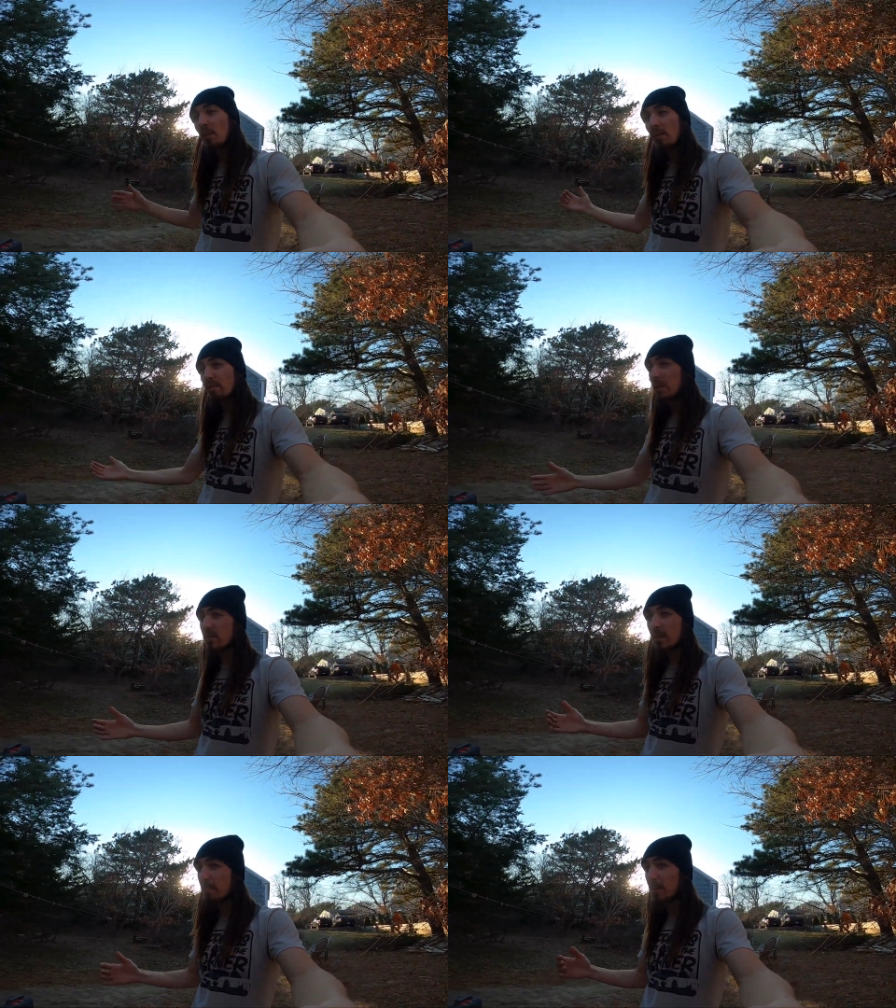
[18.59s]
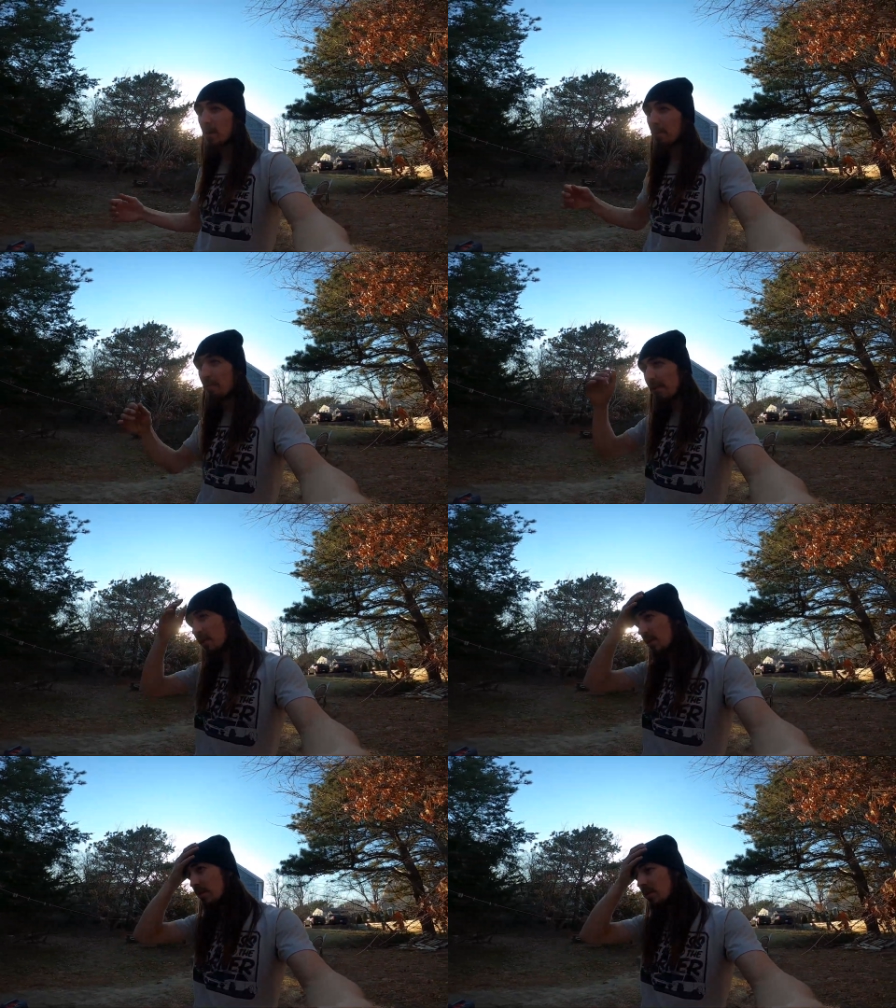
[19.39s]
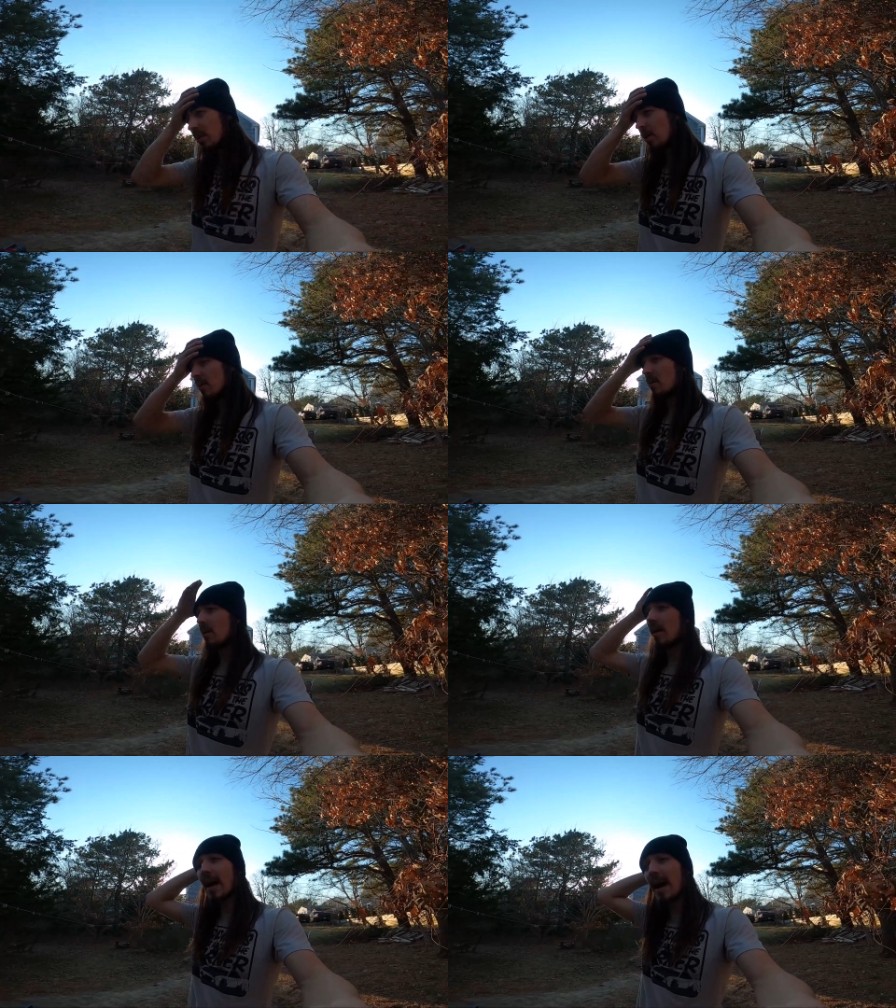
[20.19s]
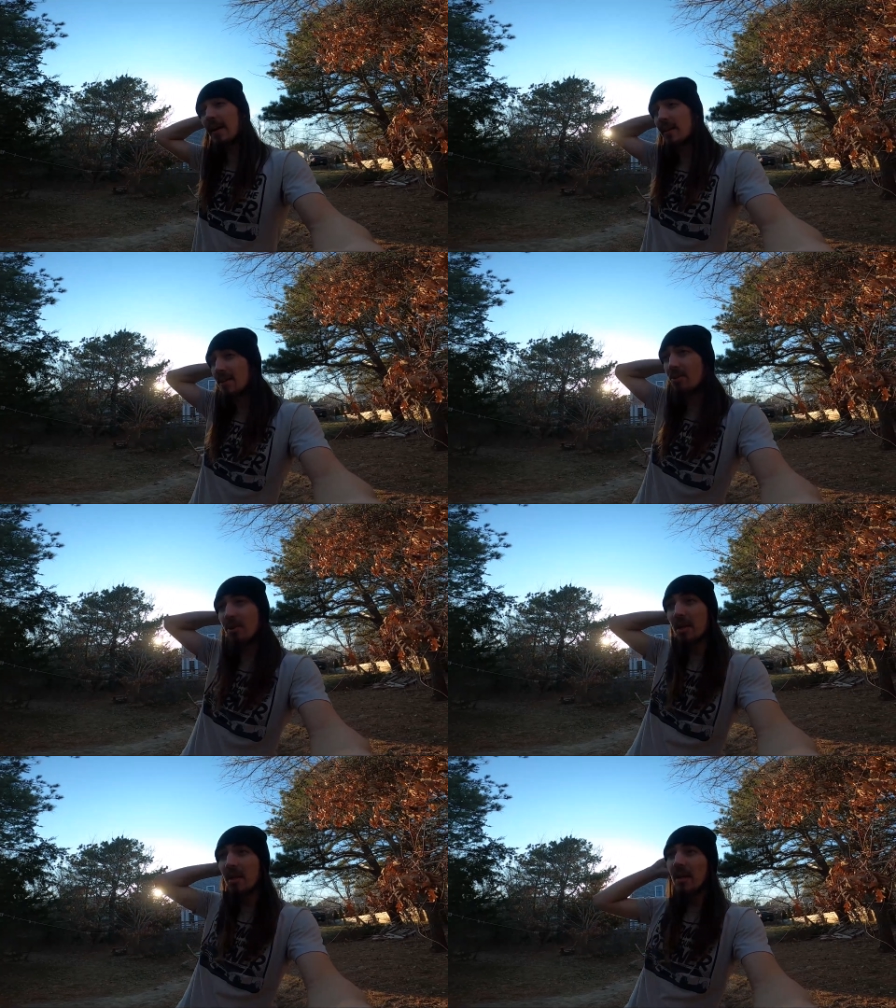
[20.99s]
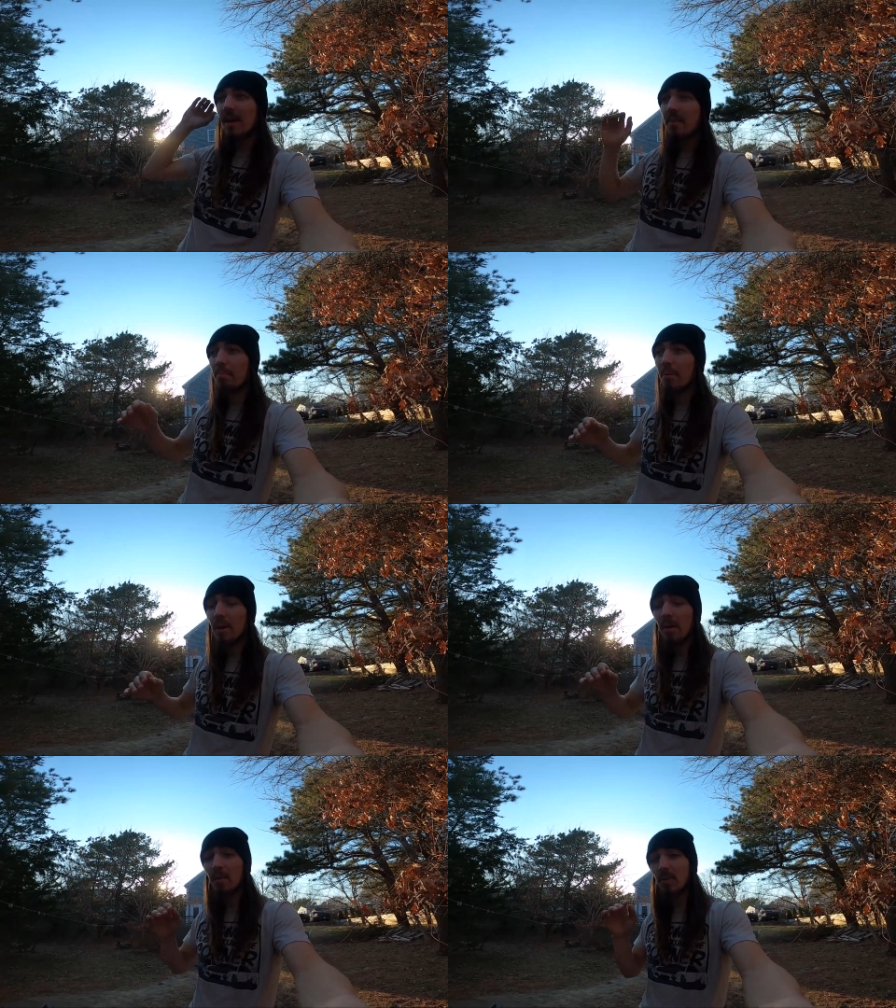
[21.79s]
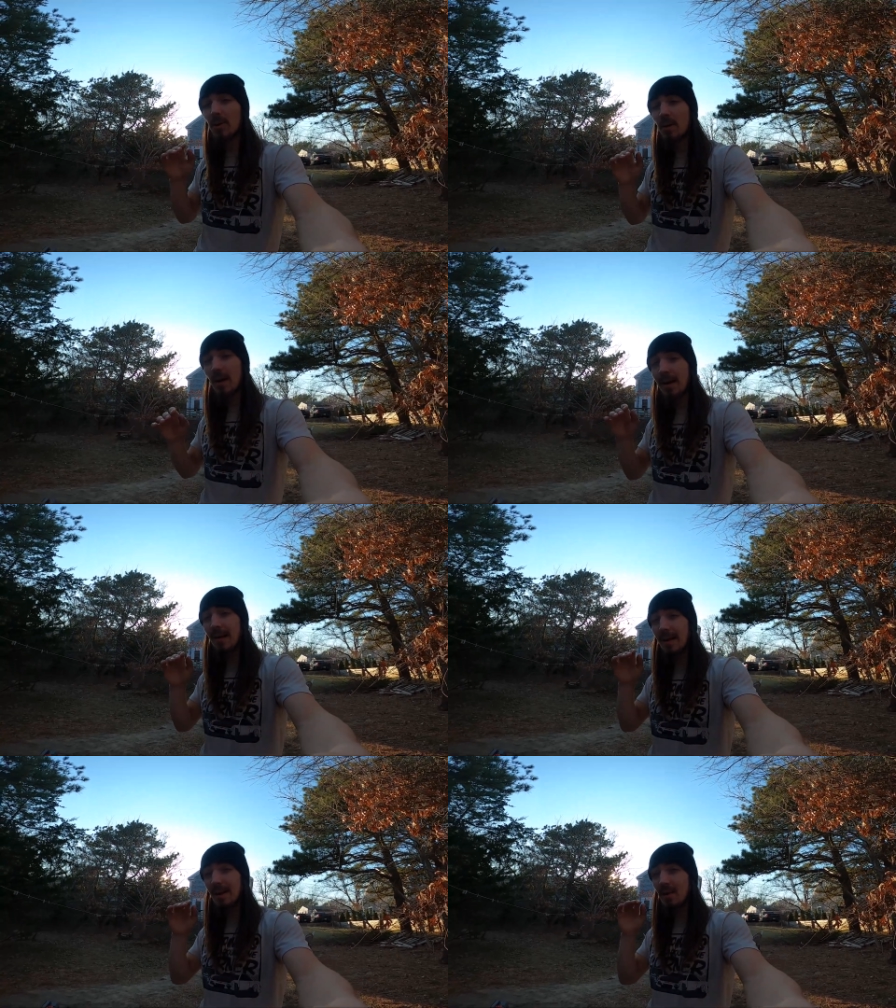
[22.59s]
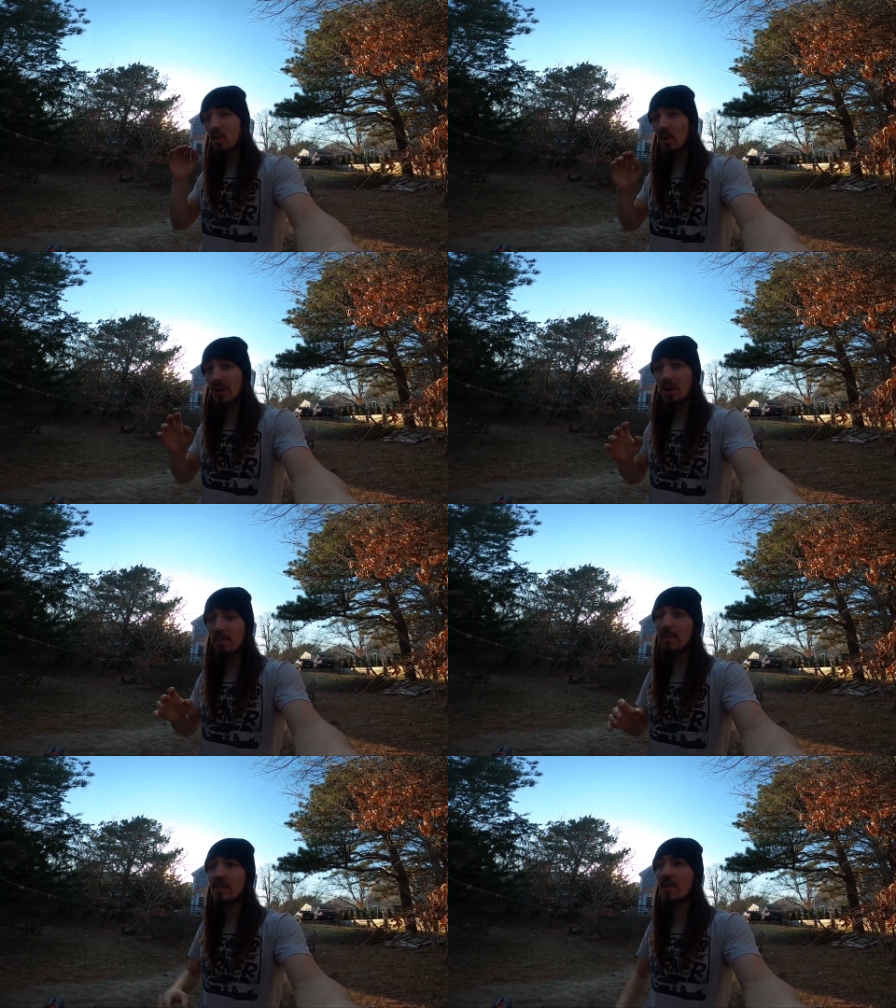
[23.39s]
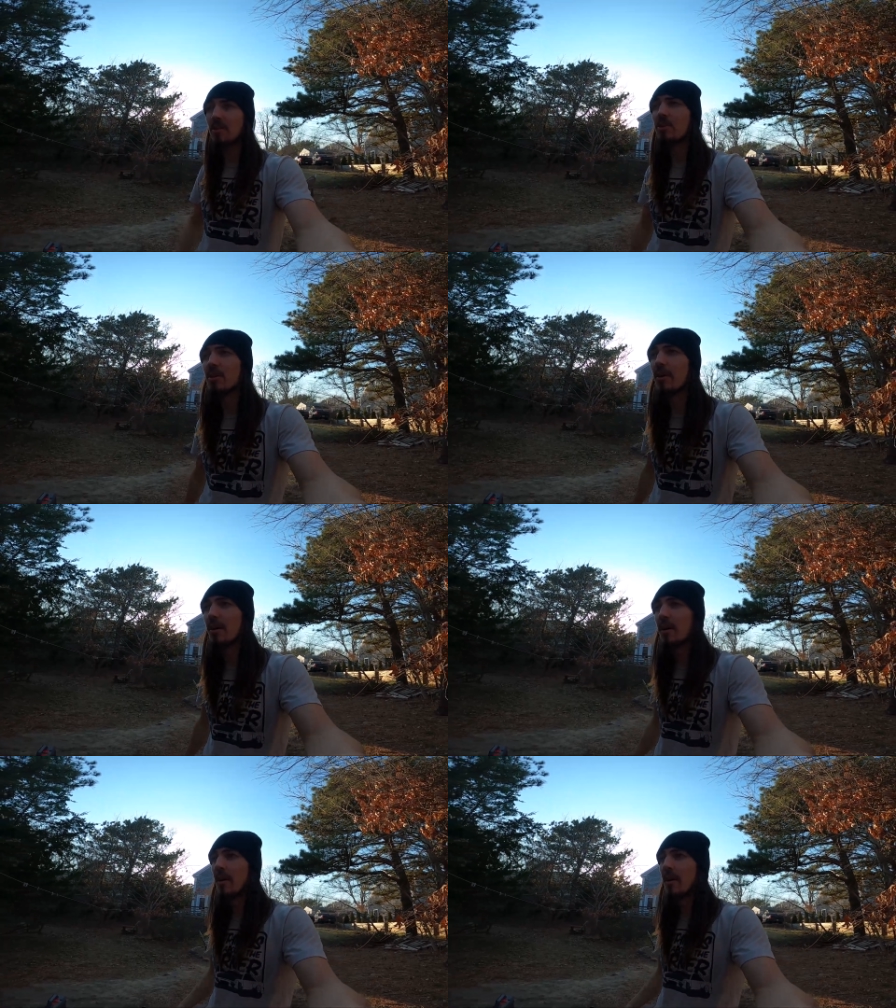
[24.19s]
We've looked up a couple videos on how to do it, but we are not 100% sure.